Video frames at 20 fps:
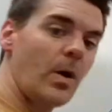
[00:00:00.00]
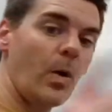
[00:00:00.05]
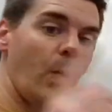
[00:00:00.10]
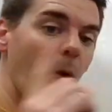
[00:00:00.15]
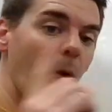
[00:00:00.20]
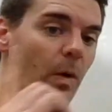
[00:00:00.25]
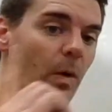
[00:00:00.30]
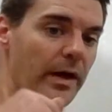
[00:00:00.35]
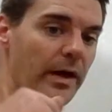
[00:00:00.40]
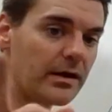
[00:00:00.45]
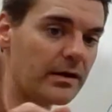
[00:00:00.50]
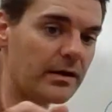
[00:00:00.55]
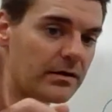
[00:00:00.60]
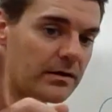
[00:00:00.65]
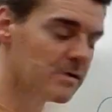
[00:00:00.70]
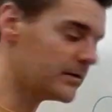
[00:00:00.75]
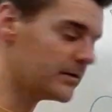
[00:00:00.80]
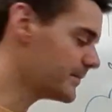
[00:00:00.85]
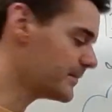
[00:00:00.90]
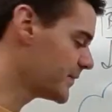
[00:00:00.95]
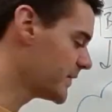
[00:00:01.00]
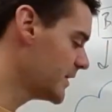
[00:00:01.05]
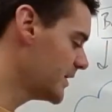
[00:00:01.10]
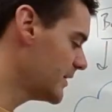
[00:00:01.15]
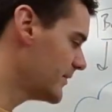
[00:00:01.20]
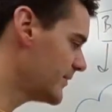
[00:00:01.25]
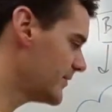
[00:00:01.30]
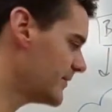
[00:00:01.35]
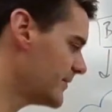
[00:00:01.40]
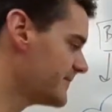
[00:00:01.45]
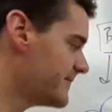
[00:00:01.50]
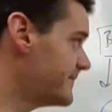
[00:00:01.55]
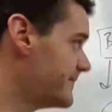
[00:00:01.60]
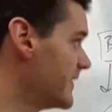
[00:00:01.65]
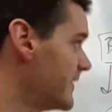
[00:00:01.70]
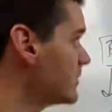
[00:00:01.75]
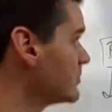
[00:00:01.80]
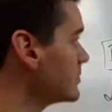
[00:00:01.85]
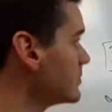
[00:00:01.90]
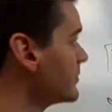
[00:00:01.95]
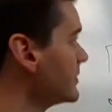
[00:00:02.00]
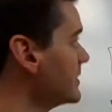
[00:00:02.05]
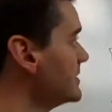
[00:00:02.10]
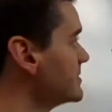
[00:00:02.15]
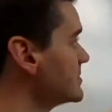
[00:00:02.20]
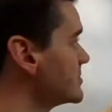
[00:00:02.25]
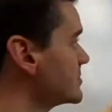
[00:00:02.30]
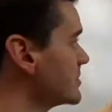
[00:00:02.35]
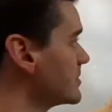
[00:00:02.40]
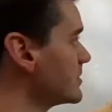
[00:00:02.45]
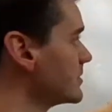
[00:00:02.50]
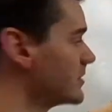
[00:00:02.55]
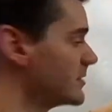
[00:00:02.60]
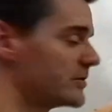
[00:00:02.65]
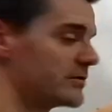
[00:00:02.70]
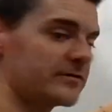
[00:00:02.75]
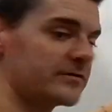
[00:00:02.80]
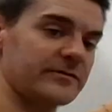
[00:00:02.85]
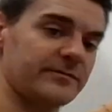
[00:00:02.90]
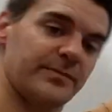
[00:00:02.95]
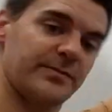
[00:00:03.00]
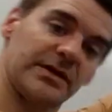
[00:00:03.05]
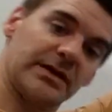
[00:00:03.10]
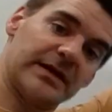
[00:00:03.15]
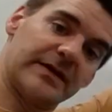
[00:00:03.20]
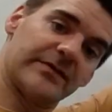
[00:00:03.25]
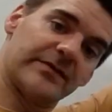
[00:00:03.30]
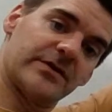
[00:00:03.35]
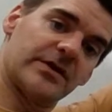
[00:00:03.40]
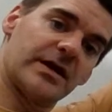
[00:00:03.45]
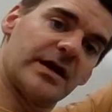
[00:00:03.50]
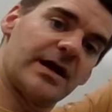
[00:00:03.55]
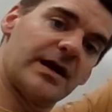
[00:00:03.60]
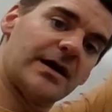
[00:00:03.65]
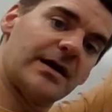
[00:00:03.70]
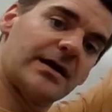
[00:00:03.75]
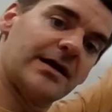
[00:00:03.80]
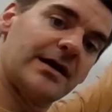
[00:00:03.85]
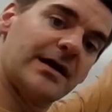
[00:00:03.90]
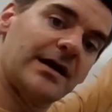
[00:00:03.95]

Well, the Federal Reserve, believe it or not,